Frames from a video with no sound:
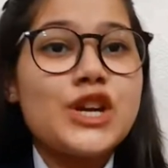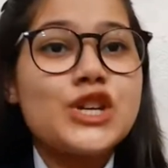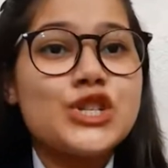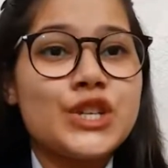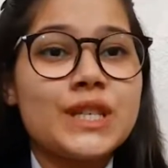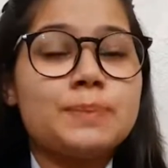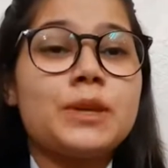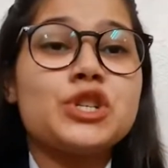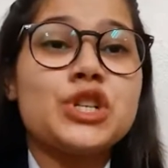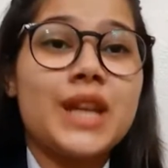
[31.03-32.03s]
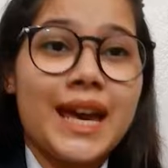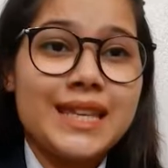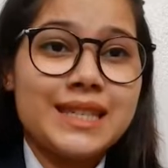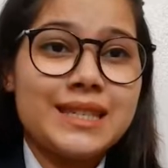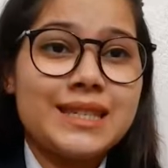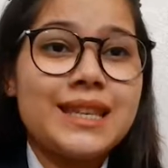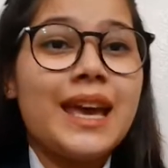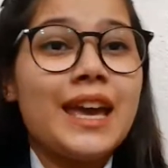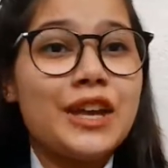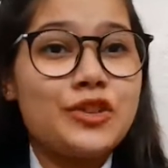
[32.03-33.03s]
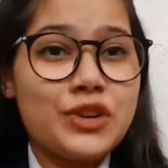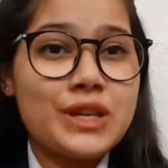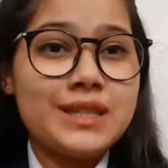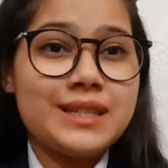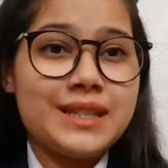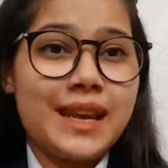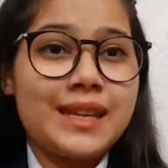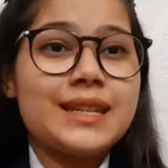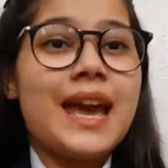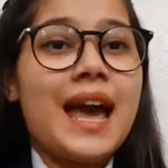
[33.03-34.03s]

She specializes in real estate